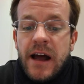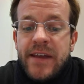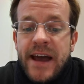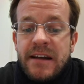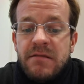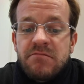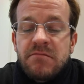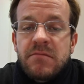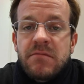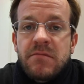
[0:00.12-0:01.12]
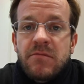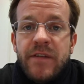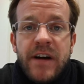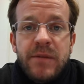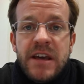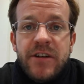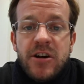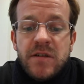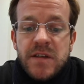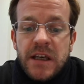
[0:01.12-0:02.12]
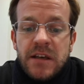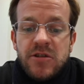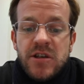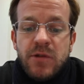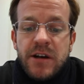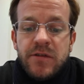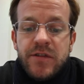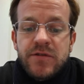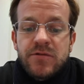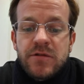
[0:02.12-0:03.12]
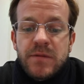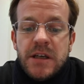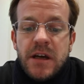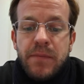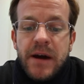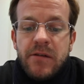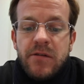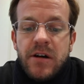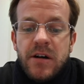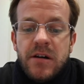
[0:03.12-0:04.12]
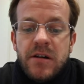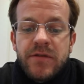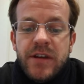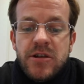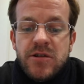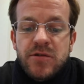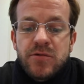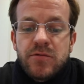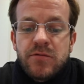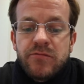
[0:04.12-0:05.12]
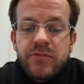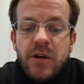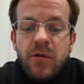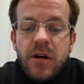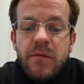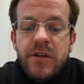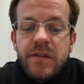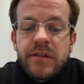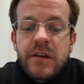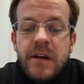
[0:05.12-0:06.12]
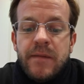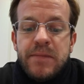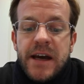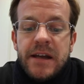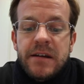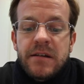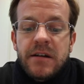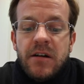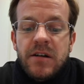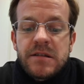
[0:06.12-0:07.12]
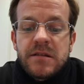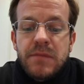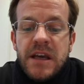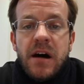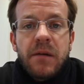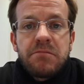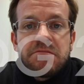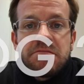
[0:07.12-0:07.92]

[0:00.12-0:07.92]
And then, without me even asking, she went on to talk to me about her digital requirements and asked to meet up.